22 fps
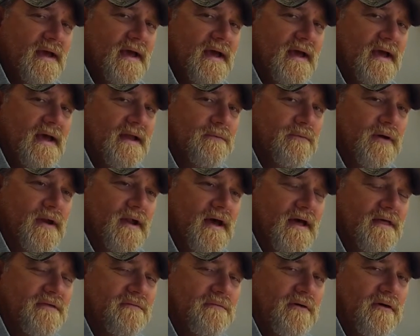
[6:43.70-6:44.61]
And when
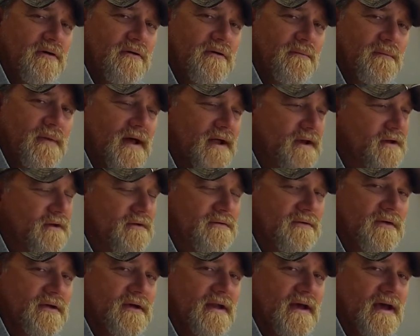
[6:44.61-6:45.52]
I throw them, I know
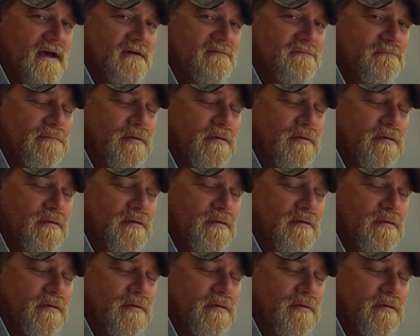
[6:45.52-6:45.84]
they're going to have